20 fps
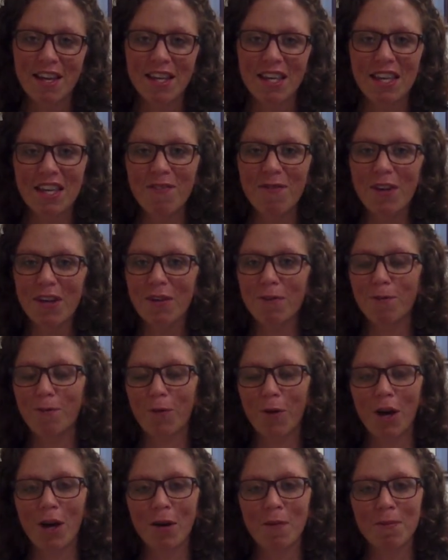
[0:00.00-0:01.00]
Even
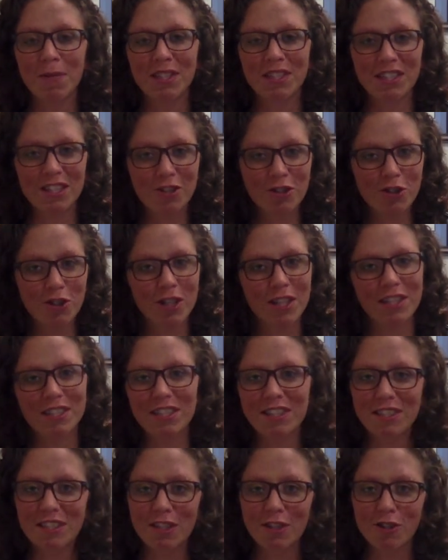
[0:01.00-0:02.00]
from district to
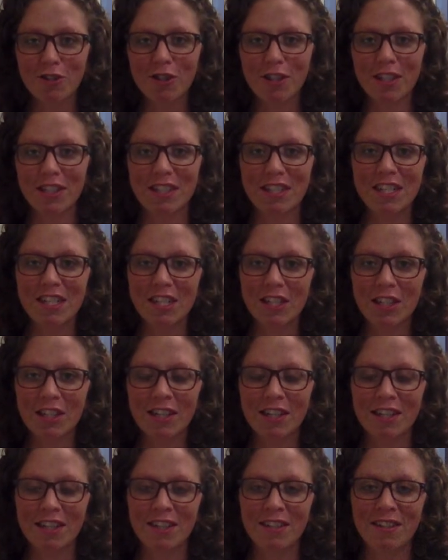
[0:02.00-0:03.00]
district here
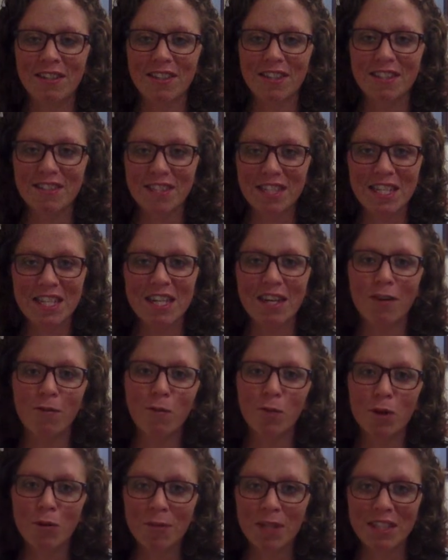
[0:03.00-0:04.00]
in the city of
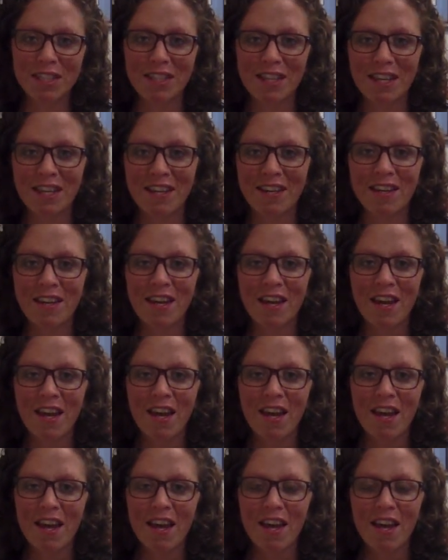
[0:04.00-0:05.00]
Wilmington,
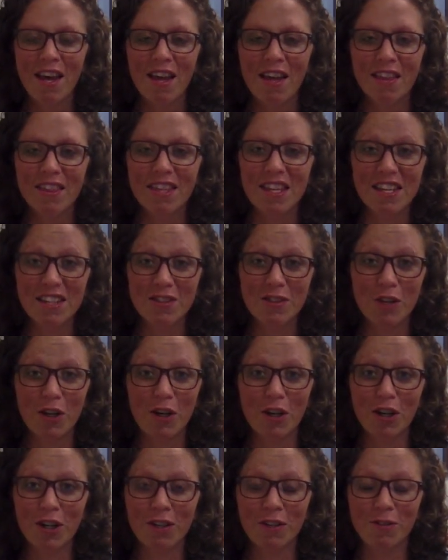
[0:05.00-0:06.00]
things
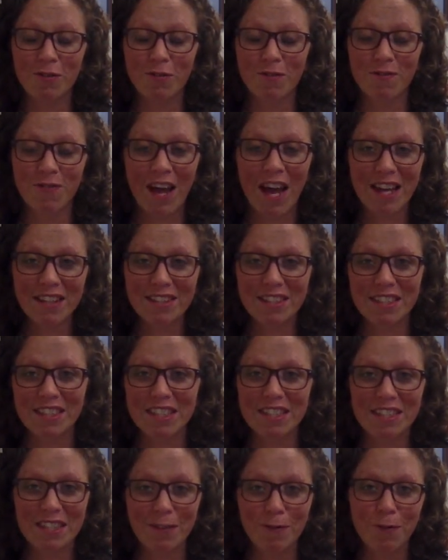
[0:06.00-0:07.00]
are vastly
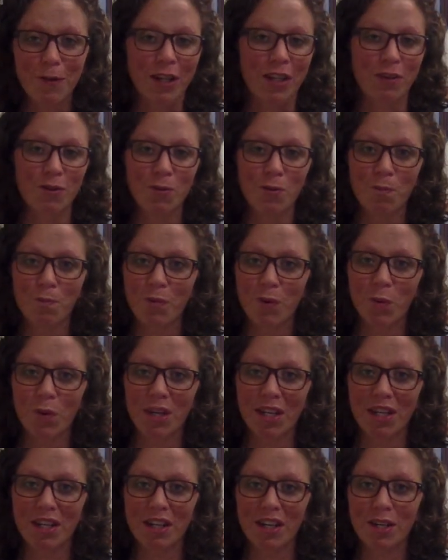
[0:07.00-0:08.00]
different when
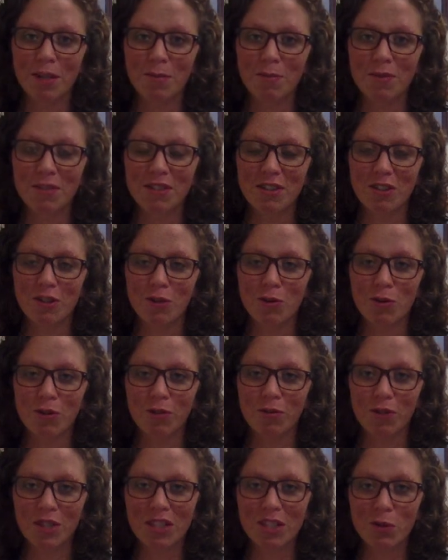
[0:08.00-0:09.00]
it comes to the
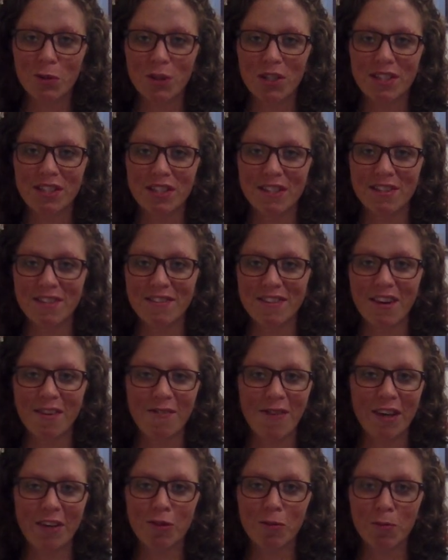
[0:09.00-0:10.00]
resources
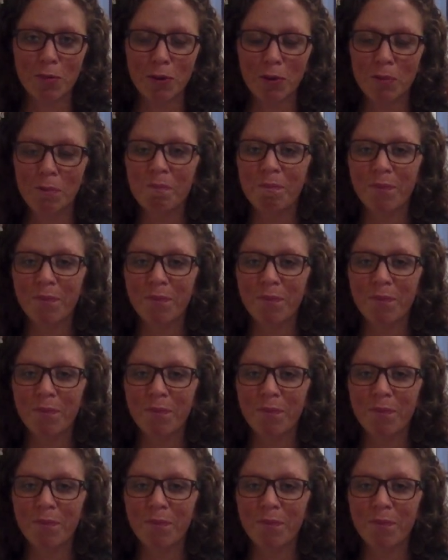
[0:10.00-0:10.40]
available.